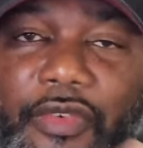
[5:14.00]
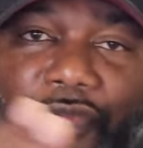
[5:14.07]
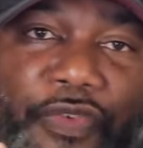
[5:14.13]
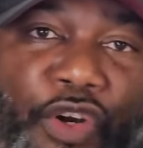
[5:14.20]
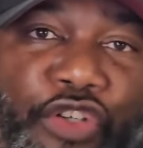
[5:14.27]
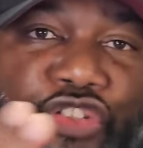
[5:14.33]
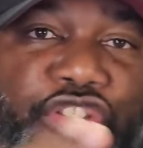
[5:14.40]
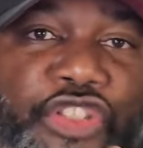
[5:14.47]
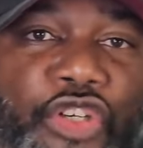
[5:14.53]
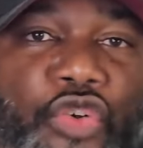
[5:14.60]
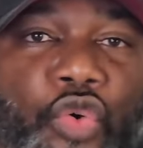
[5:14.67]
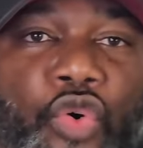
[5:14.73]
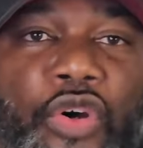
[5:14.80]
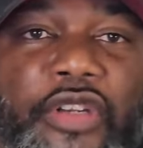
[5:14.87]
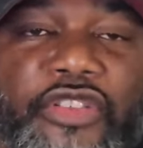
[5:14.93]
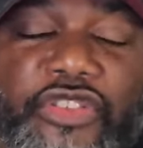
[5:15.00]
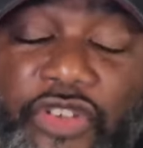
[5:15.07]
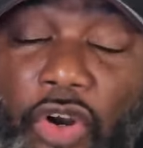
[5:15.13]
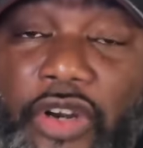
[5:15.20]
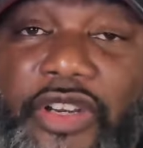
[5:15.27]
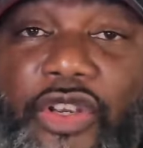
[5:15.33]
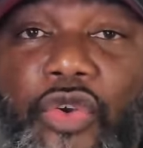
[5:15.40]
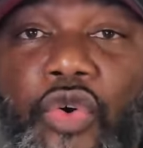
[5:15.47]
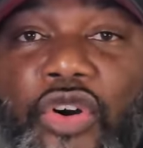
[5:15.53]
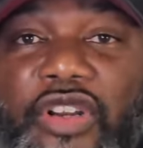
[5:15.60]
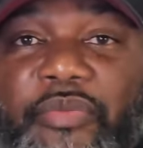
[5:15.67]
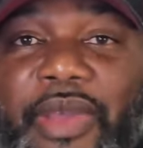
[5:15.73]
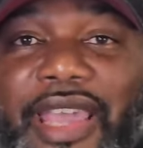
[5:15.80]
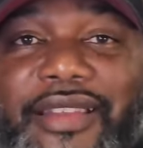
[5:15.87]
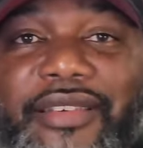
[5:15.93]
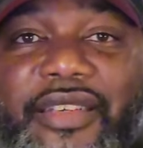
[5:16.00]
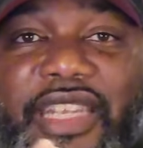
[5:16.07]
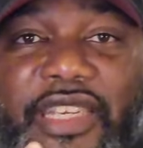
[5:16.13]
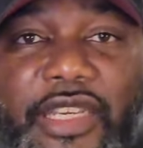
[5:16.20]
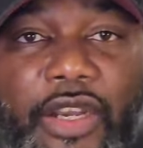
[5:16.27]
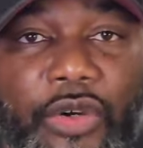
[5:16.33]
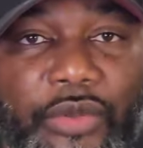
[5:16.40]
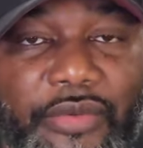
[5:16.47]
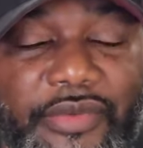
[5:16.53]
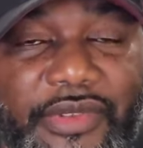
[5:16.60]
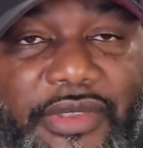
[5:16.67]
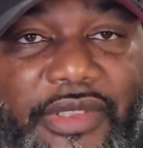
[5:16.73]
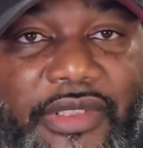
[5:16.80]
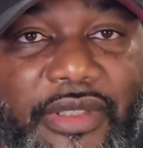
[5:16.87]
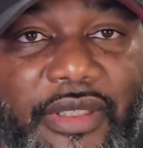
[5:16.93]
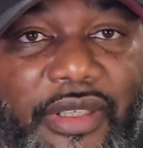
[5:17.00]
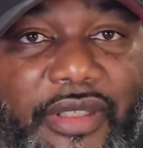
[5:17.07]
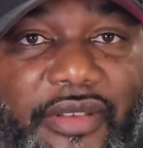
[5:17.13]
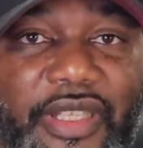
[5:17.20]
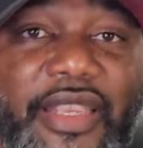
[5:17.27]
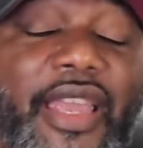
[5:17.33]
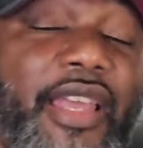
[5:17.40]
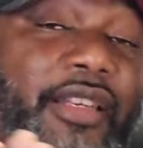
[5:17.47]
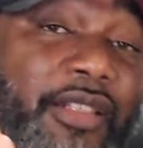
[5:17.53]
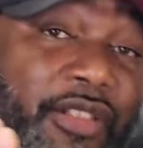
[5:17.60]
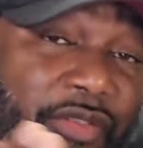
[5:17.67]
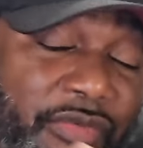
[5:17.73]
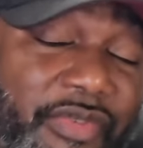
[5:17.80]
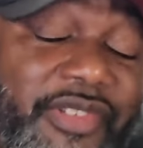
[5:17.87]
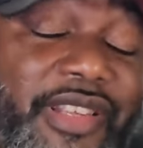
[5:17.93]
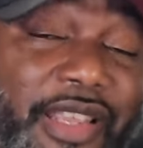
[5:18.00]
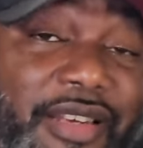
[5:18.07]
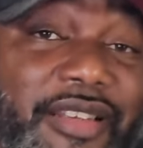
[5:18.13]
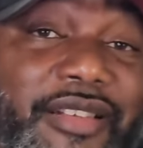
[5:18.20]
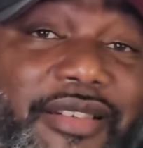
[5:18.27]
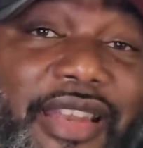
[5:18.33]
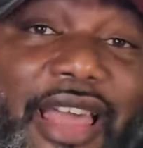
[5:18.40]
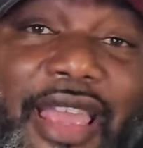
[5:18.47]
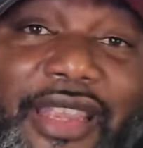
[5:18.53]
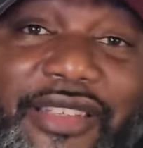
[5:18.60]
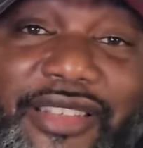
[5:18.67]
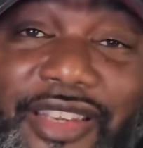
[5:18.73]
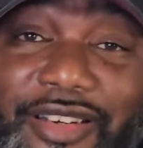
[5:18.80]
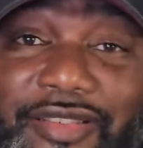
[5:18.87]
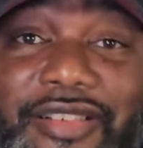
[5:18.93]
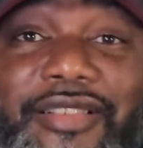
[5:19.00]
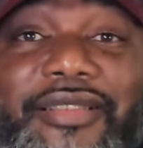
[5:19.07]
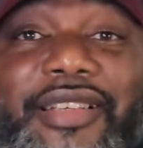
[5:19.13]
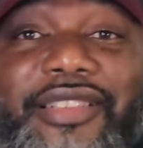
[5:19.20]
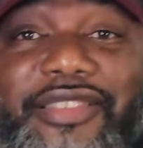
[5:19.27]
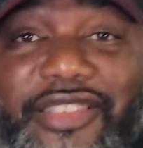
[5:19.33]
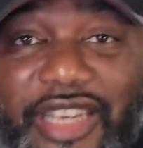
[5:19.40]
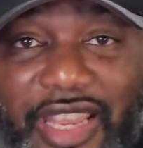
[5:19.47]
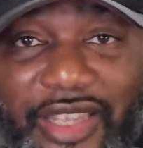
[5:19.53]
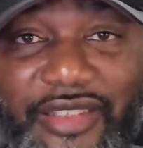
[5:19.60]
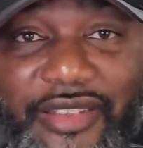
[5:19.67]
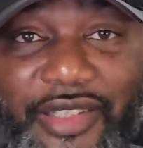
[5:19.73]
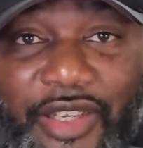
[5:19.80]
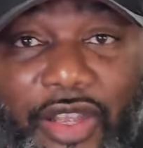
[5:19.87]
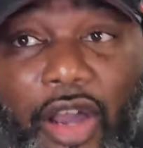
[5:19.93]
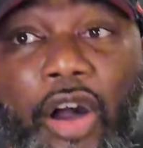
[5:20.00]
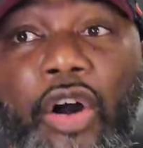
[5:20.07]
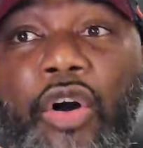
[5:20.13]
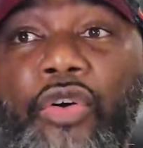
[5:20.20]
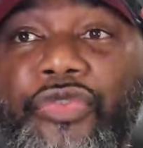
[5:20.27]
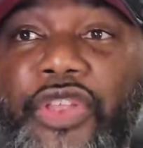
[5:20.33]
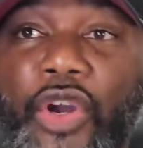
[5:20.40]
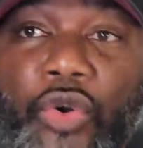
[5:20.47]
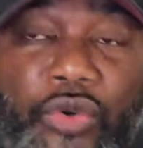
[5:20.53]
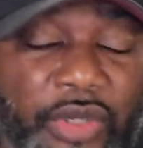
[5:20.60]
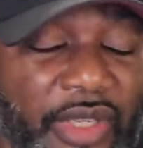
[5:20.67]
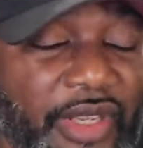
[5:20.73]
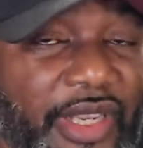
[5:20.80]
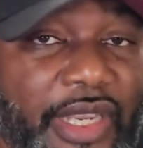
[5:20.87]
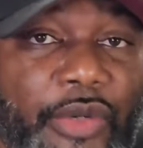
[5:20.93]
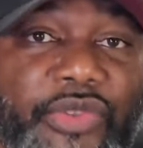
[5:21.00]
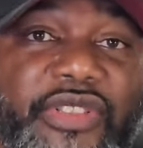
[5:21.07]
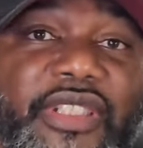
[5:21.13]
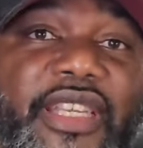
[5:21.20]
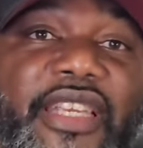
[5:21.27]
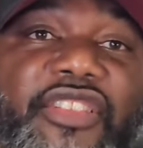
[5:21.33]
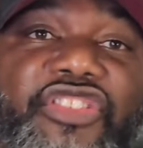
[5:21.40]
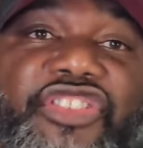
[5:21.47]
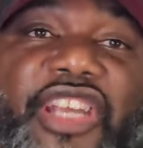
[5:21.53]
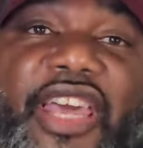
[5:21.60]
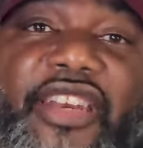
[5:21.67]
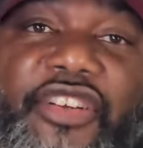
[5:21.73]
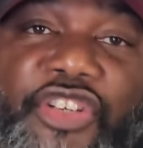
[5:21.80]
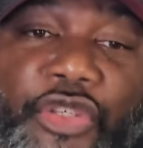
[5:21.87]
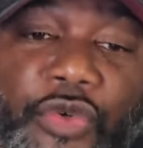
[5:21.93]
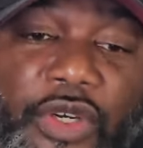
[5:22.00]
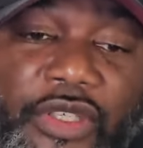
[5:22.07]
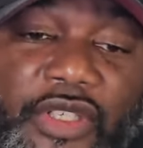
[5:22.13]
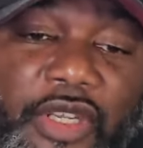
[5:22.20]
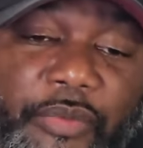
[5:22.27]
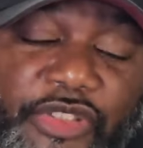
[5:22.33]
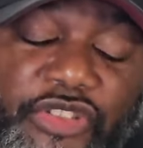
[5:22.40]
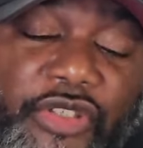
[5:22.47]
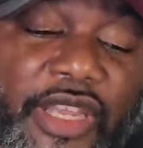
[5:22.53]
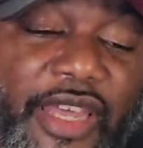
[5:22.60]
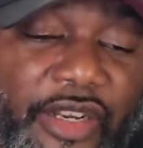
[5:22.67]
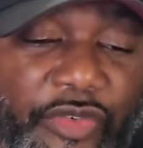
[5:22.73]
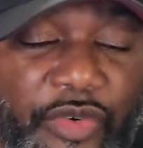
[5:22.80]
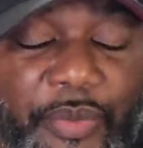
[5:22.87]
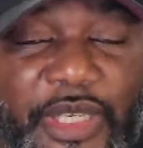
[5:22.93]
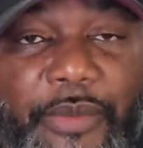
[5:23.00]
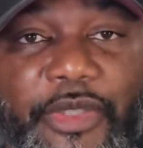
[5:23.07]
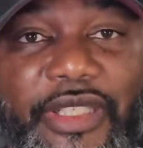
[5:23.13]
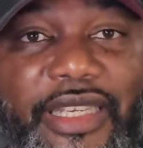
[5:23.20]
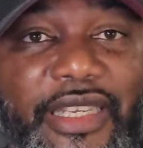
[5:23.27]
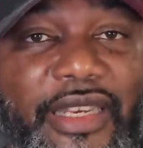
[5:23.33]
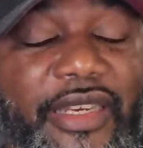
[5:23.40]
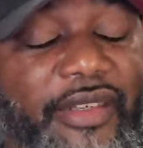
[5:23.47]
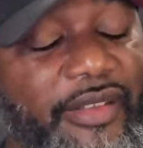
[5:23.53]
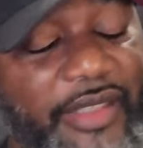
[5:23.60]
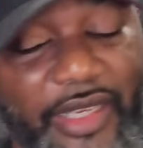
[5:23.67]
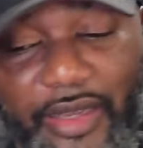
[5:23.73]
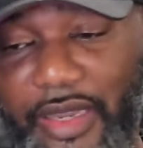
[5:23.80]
First-year quarter, starting quarterback, Nico. The guy looked nice. He looked legit, although it was against Chattanooga. But you got to remember, he